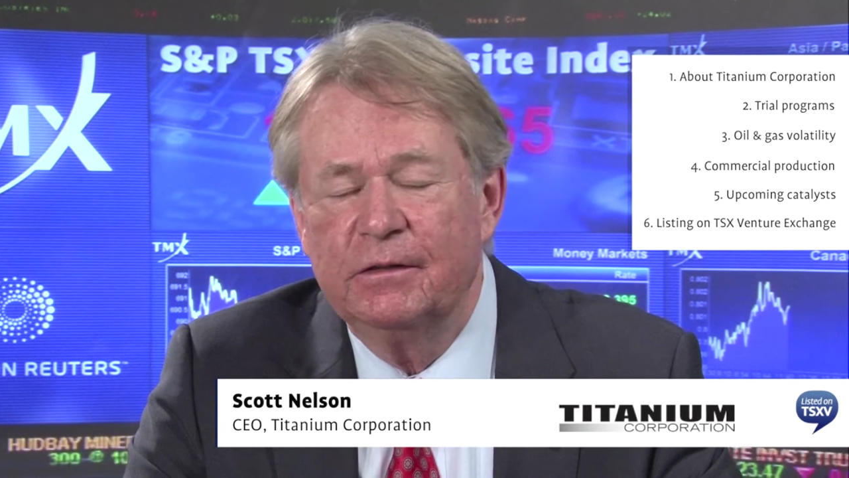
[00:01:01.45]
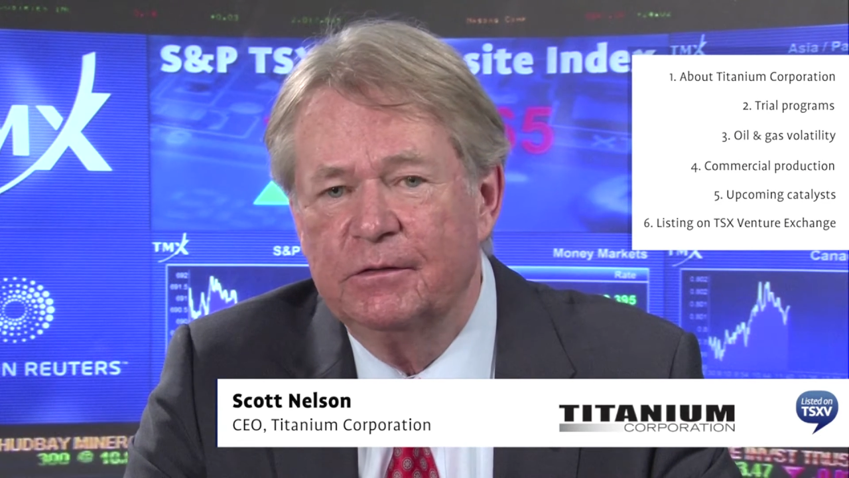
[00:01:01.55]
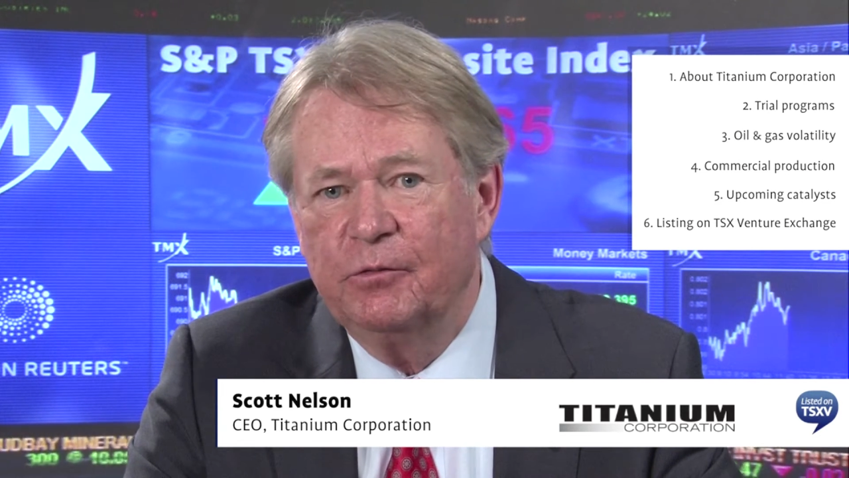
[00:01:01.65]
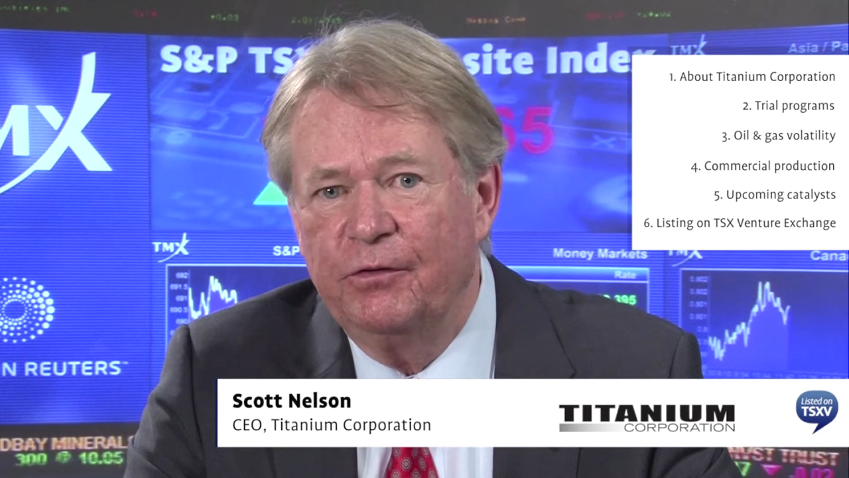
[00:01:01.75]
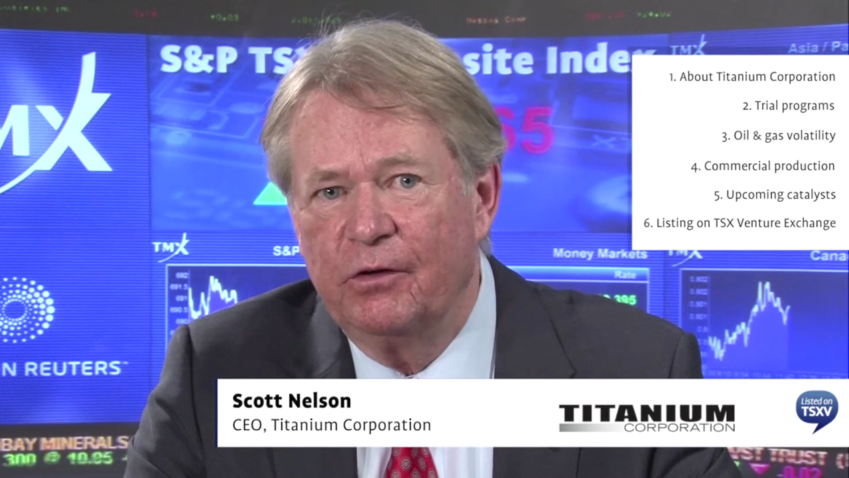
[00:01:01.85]

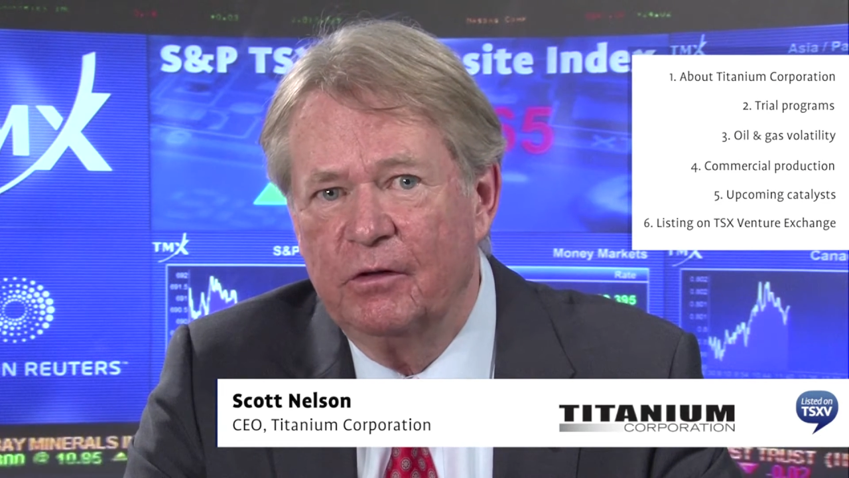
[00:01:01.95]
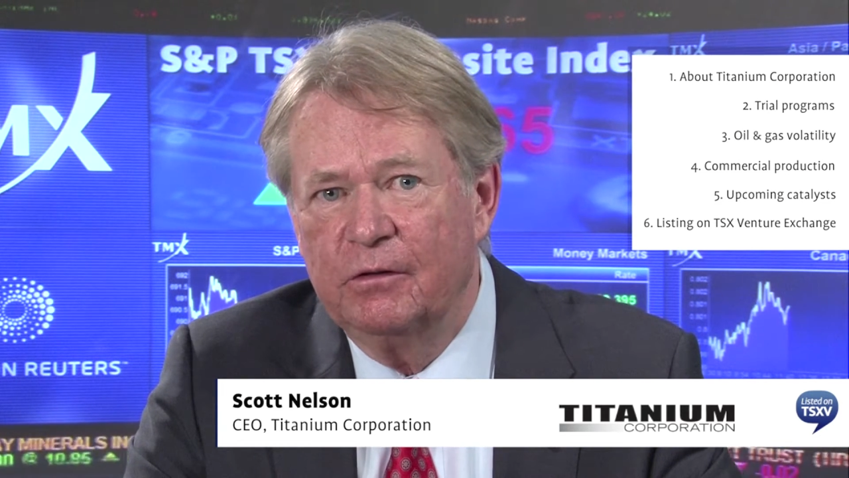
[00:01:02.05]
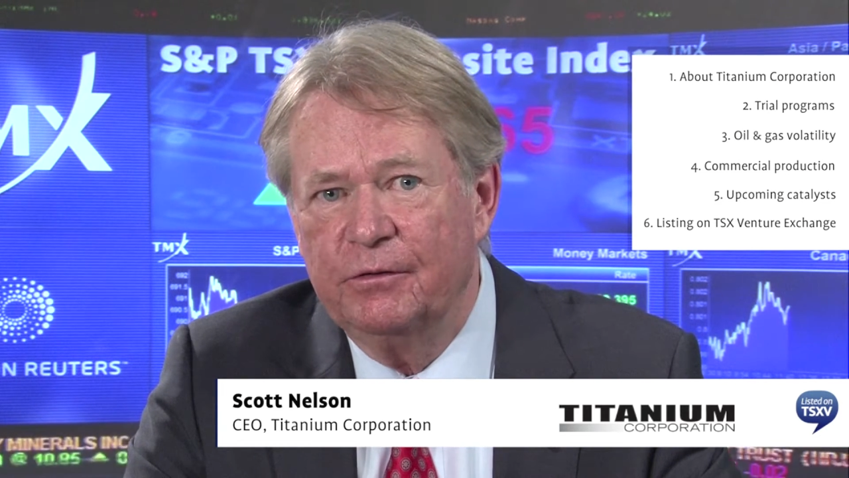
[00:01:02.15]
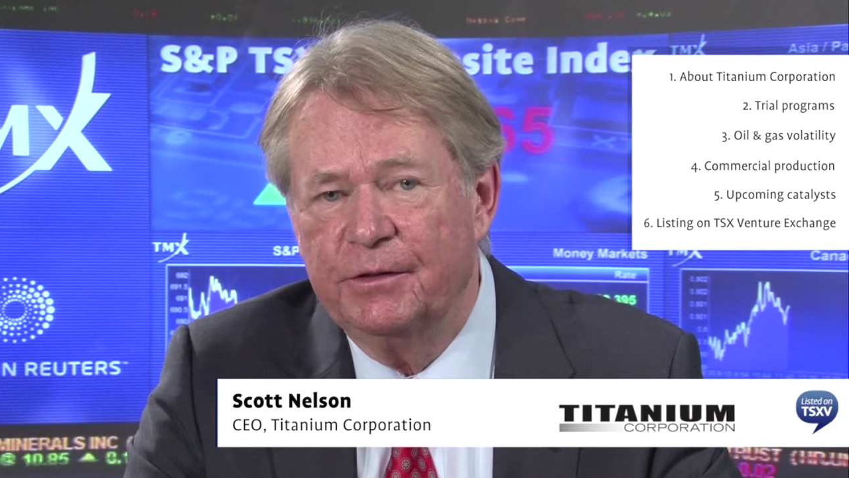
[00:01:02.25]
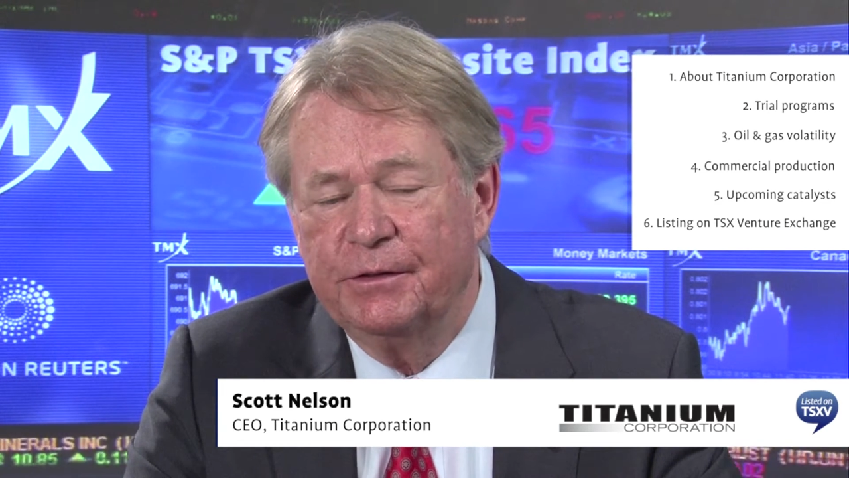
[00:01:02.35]
which
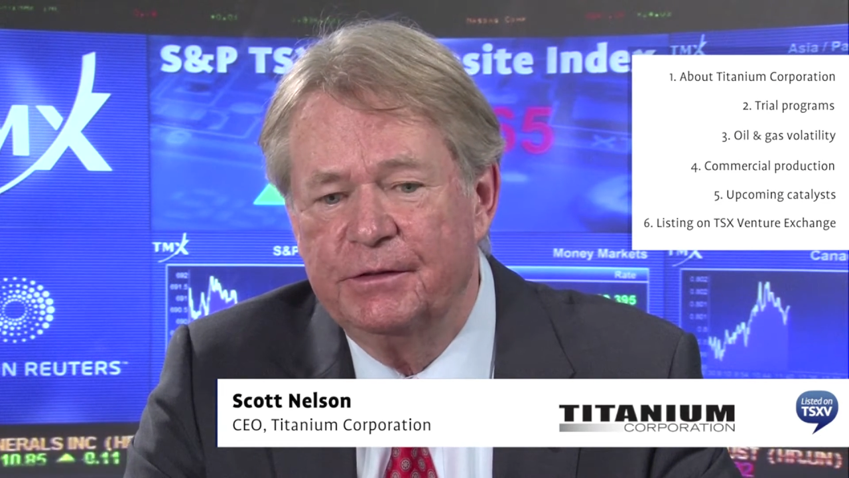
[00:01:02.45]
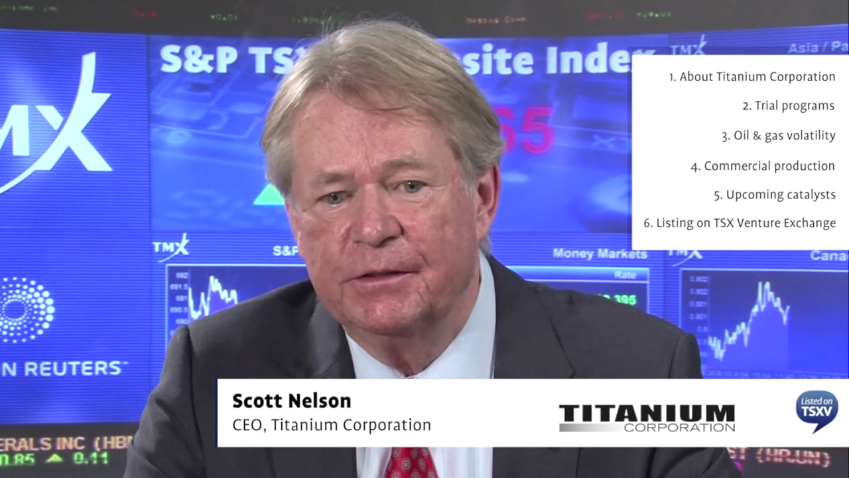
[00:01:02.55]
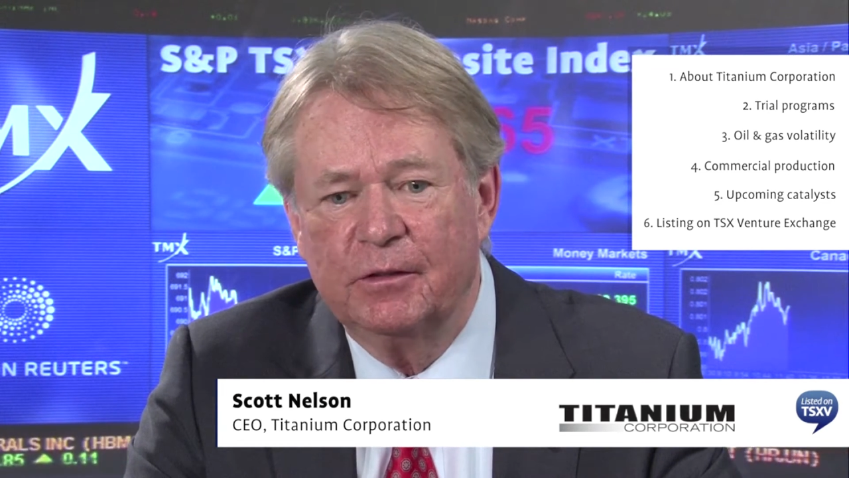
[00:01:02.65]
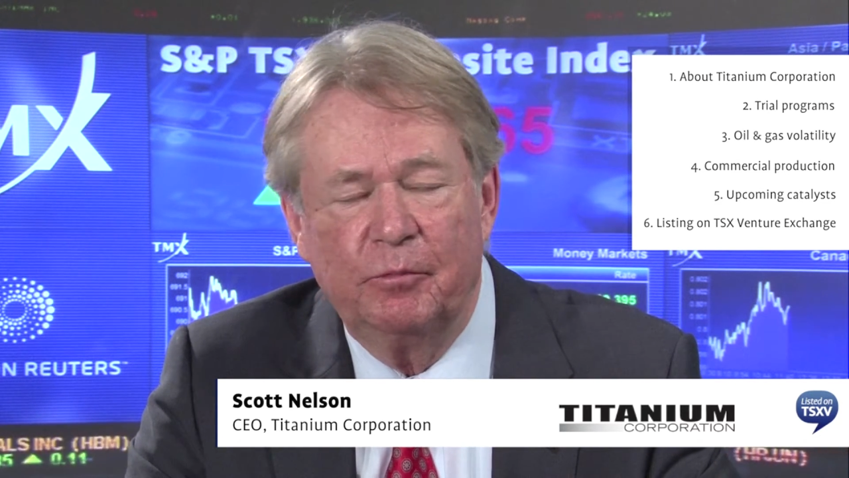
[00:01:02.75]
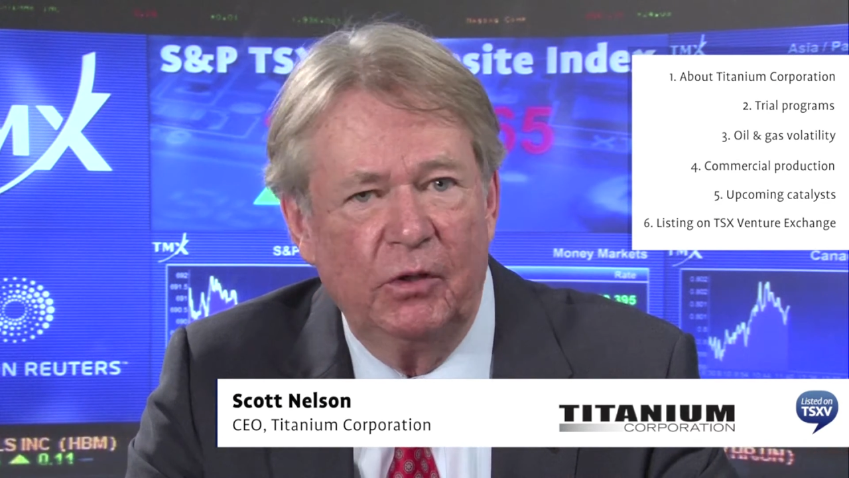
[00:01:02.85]

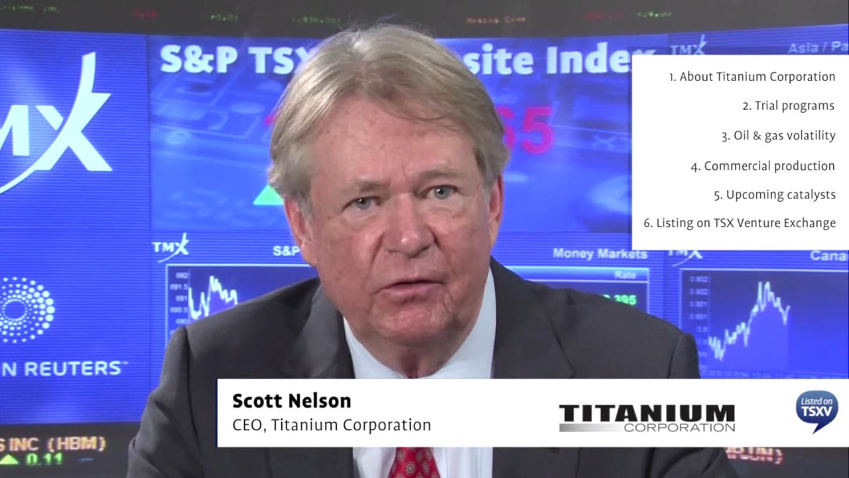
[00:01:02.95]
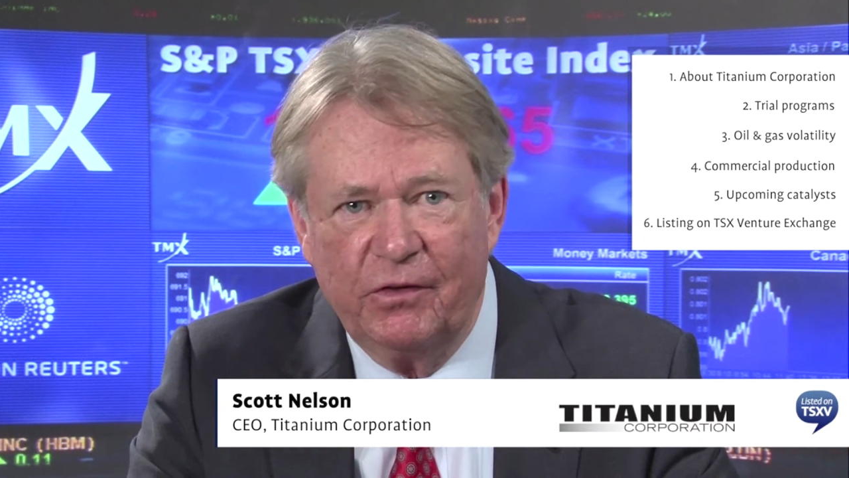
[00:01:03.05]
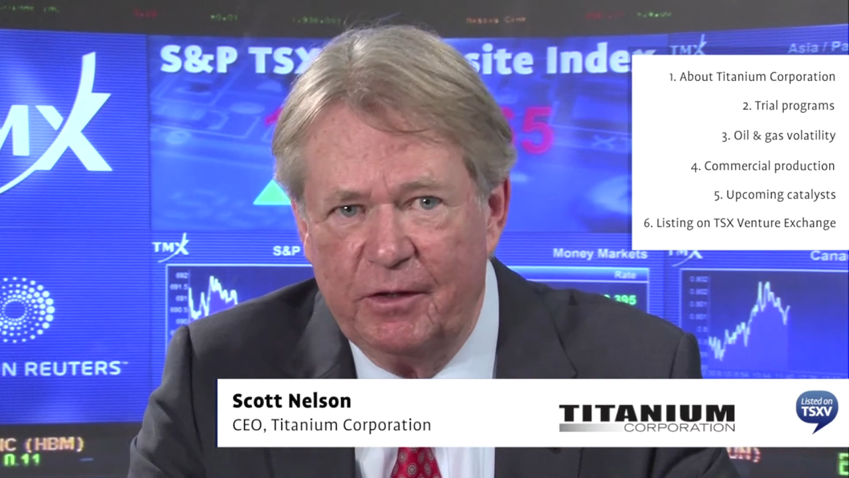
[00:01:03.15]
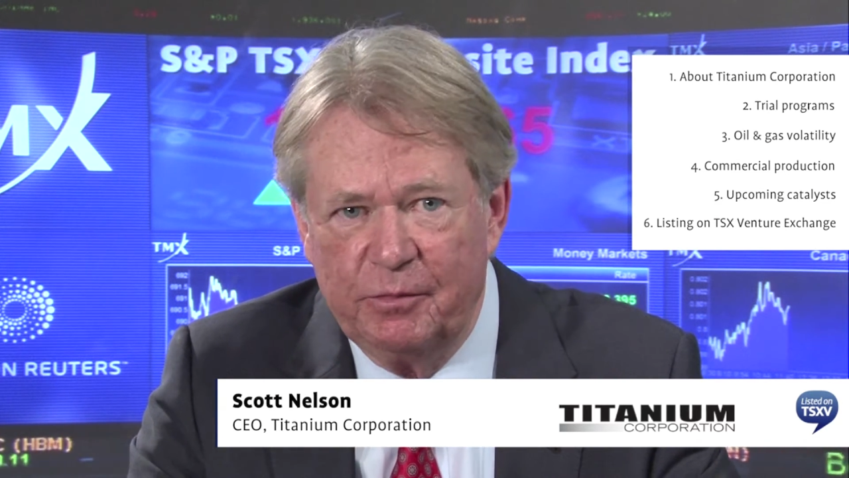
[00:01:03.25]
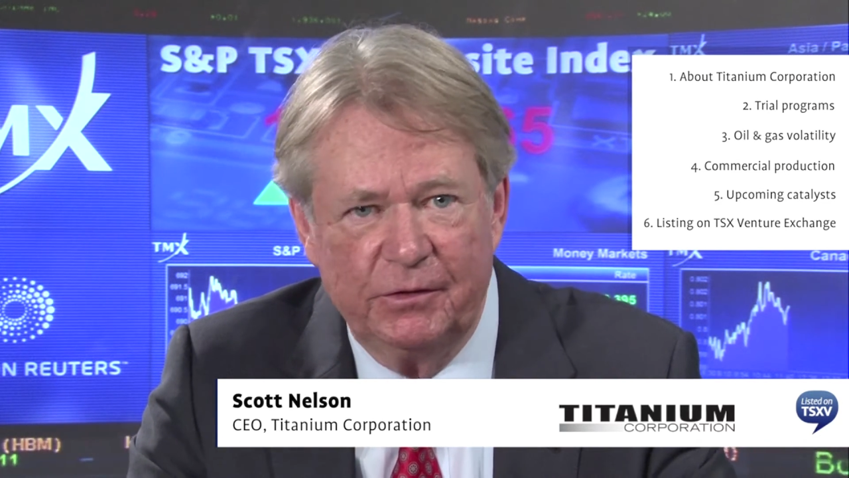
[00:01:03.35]
included bulk
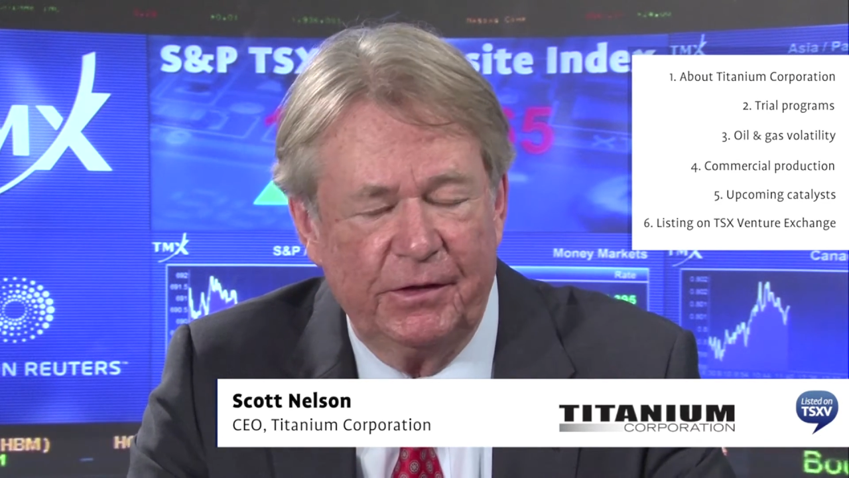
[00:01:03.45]
sample